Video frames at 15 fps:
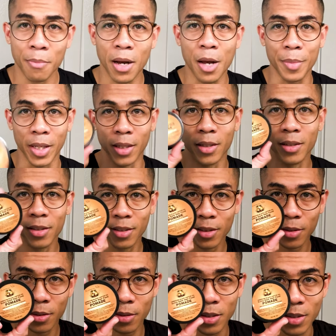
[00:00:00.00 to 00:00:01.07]
Pomade
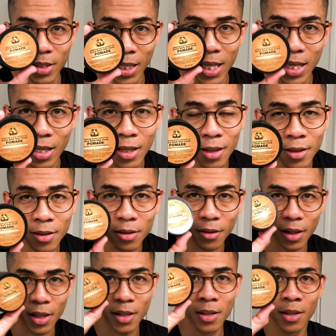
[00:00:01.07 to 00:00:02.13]
is the key,
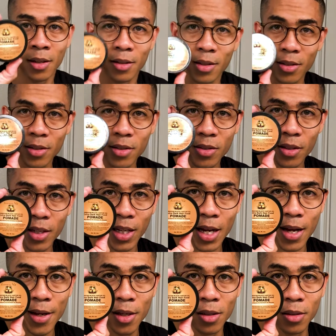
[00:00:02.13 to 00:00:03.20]
okay? This is Sunny
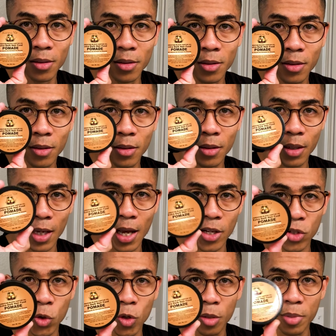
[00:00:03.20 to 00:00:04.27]
Isle
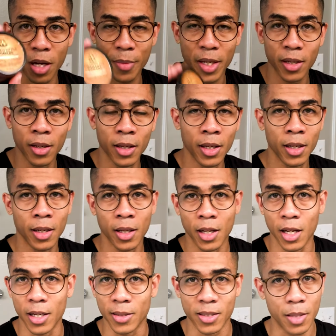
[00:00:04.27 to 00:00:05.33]
Castor Oil Pomade.
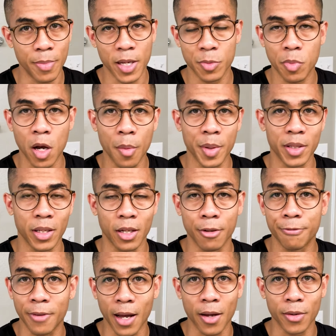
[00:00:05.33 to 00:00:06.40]
It's the best pomade that I've
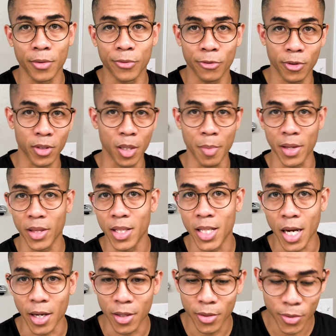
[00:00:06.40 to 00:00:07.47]
found for the method
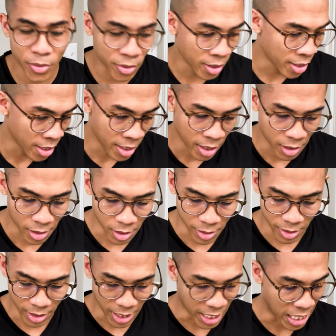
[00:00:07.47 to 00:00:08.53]
that I use
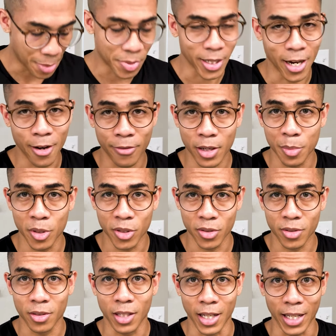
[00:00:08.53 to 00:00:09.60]
because it keeps the hair
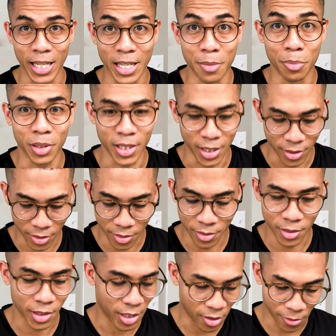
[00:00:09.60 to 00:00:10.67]
fibers like in place,
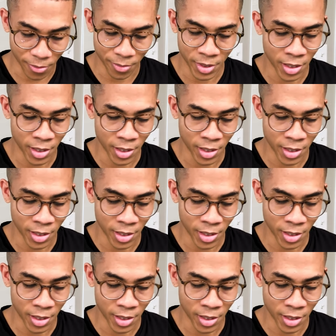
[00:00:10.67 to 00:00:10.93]
you know.